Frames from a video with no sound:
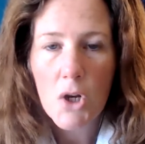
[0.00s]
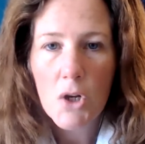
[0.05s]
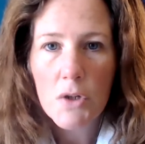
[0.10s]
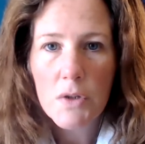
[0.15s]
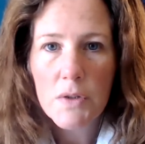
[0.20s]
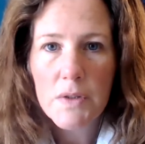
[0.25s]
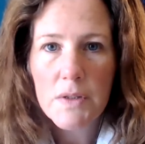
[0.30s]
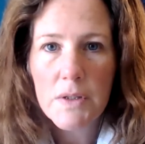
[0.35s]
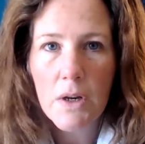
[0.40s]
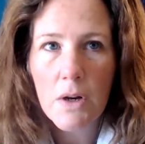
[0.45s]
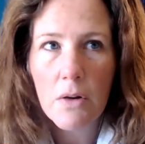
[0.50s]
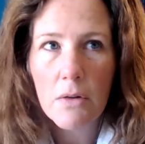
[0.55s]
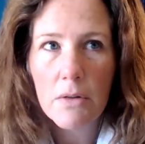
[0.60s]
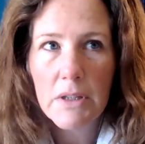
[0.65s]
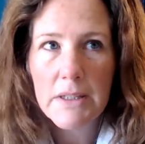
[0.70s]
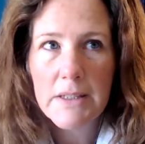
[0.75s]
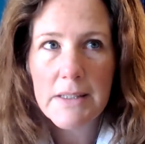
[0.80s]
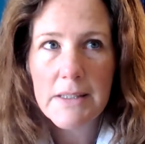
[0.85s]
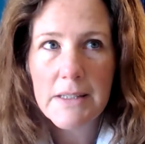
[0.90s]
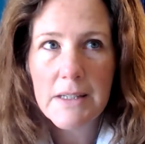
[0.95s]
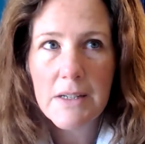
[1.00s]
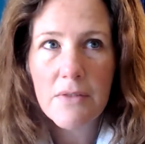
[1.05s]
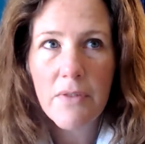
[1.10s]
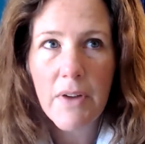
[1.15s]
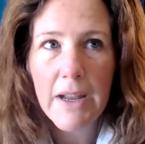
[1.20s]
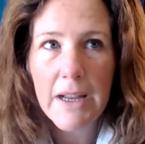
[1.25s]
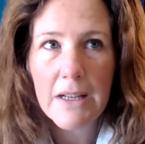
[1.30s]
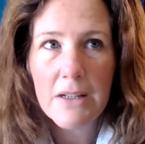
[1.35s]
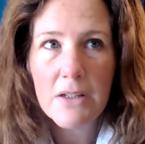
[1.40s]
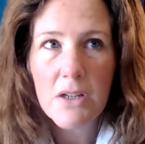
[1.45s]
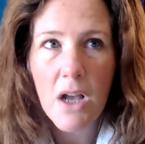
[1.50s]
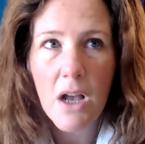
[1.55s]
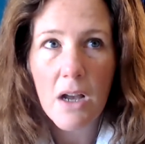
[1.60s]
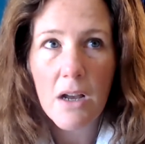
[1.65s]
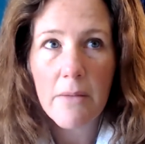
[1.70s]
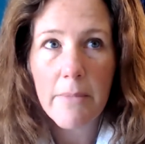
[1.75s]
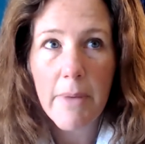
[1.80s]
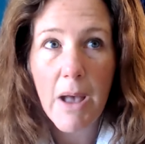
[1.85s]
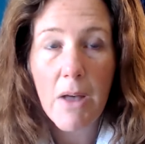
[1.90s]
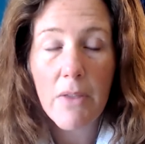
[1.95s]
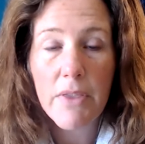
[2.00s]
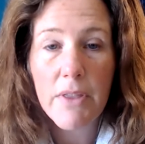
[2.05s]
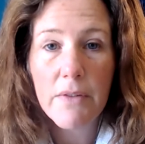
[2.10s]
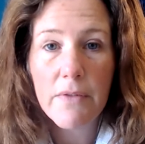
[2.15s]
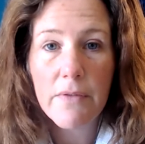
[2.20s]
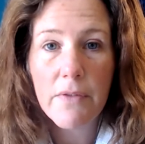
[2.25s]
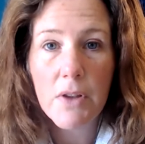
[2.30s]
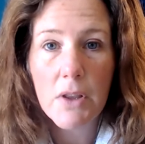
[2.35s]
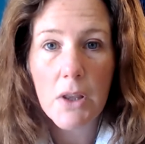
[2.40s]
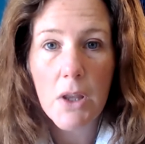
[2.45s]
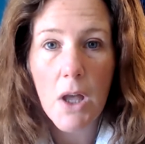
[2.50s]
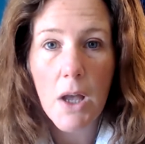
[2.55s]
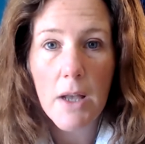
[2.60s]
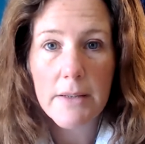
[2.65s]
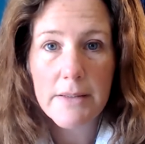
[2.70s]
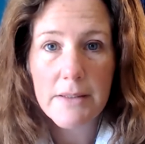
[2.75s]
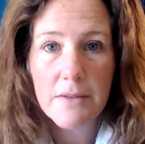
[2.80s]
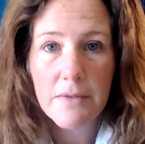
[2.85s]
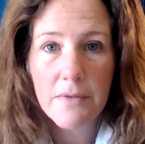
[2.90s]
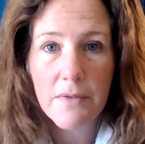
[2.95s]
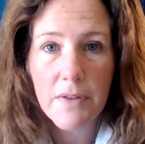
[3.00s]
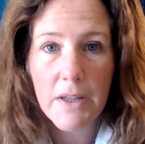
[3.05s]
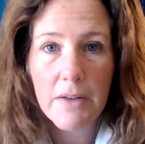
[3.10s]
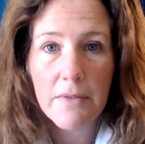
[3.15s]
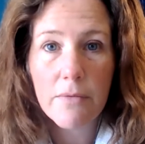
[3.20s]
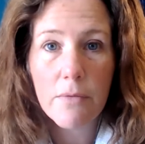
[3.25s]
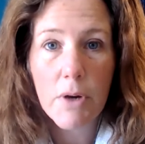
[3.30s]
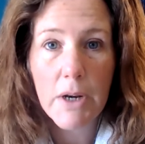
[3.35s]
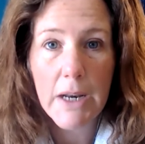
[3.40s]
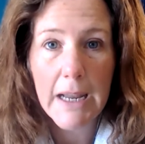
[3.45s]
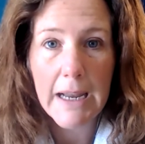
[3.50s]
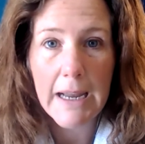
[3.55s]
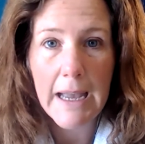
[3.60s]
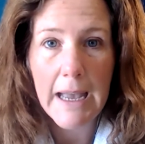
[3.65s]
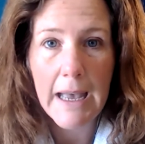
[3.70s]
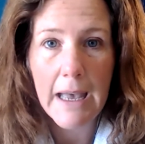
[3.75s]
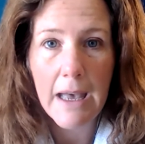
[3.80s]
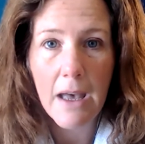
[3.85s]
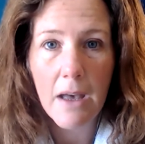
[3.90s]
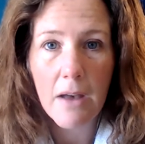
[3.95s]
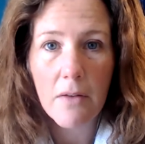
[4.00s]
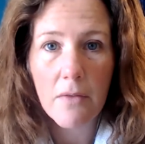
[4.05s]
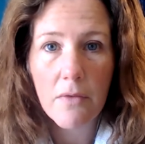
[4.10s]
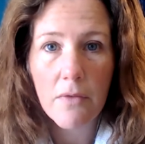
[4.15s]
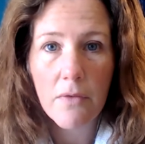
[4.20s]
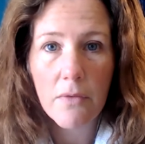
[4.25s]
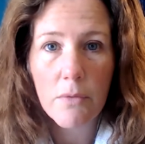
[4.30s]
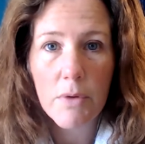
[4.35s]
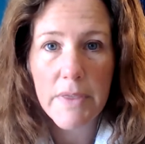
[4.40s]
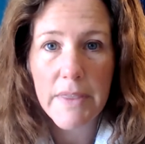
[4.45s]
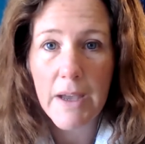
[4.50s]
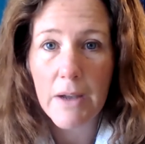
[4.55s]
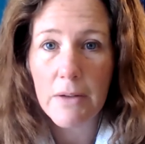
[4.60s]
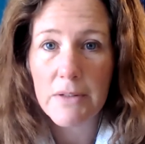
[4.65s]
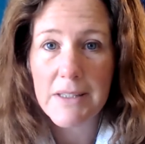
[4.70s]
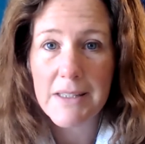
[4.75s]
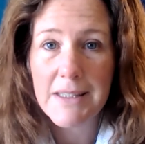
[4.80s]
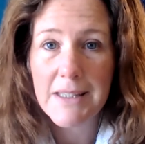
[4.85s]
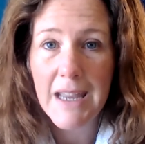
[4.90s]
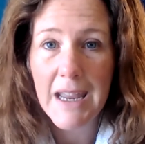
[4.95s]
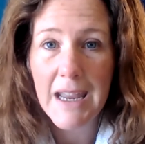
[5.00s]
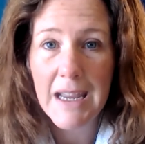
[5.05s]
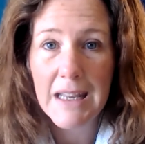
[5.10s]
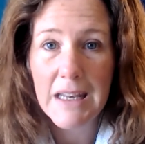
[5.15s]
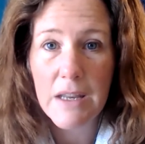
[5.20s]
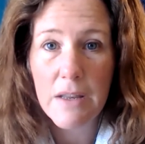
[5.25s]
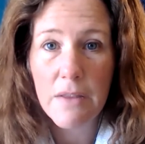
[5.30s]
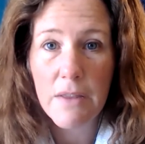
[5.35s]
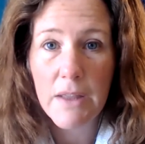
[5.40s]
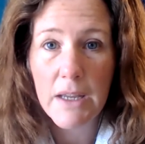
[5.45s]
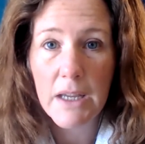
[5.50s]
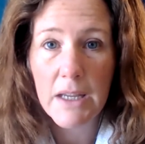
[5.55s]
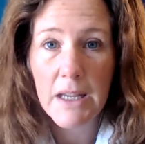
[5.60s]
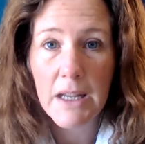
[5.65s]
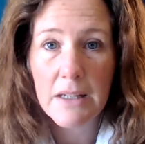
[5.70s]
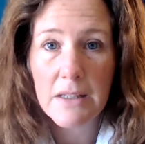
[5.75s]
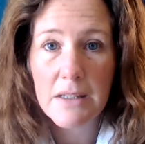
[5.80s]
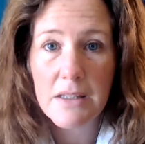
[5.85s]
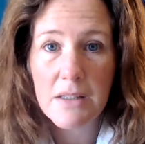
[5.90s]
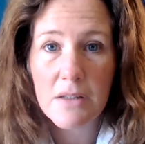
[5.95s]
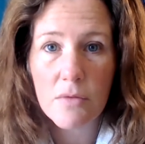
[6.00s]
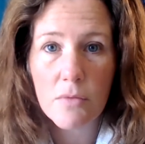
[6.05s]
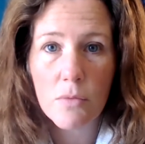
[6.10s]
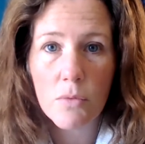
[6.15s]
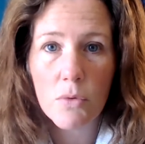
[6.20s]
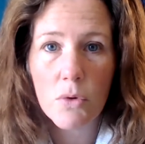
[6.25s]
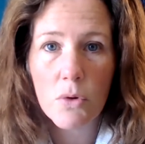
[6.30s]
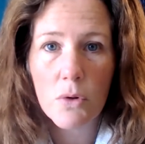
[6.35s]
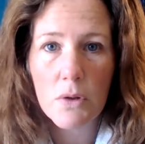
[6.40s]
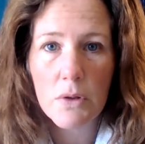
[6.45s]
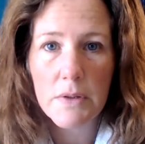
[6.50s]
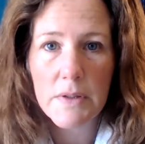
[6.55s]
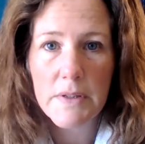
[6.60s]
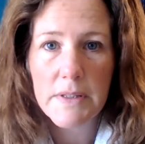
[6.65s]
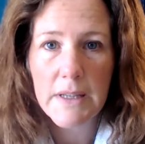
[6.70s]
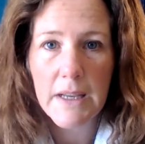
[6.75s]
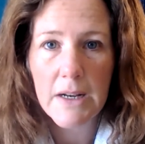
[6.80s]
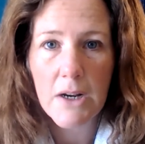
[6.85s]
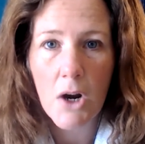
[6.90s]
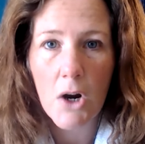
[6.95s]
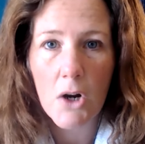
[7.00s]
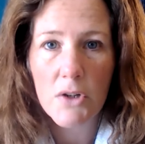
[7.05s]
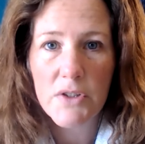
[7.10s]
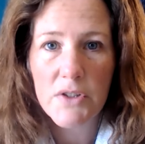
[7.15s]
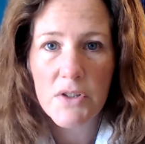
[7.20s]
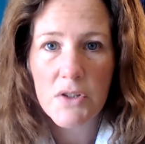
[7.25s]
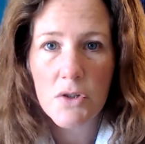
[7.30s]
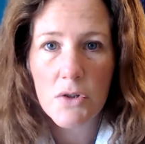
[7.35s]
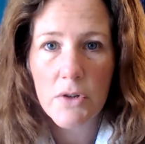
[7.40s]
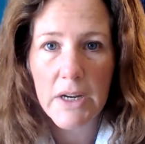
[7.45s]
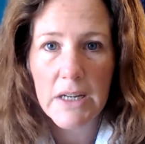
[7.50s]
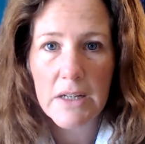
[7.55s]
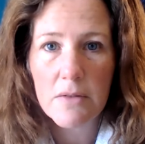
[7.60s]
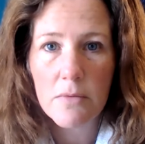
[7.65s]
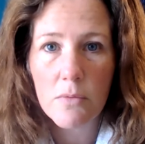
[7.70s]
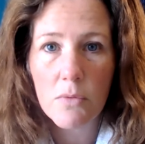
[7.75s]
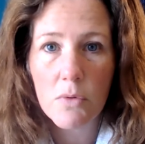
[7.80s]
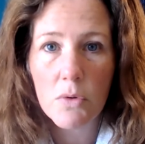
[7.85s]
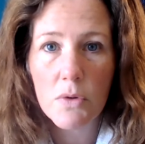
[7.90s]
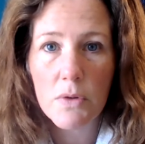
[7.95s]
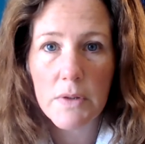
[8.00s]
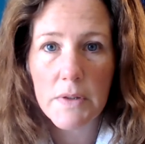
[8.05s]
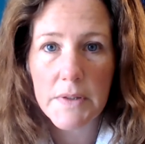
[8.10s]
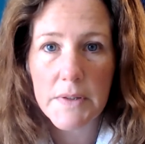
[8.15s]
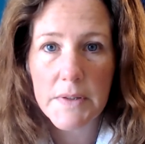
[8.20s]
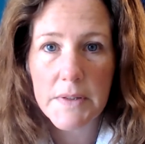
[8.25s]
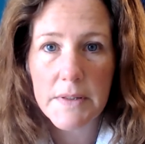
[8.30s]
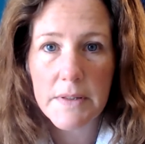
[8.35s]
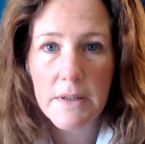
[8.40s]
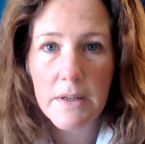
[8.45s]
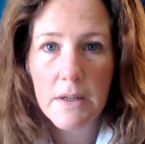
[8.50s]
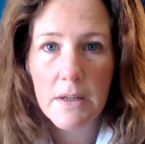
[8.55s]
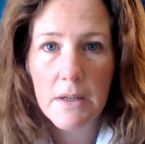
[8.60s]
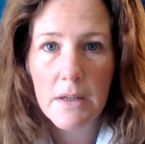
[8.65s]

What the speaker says: So let's see if I can talk about the philosophy of what I have without saying anything against the rules and our strict rules,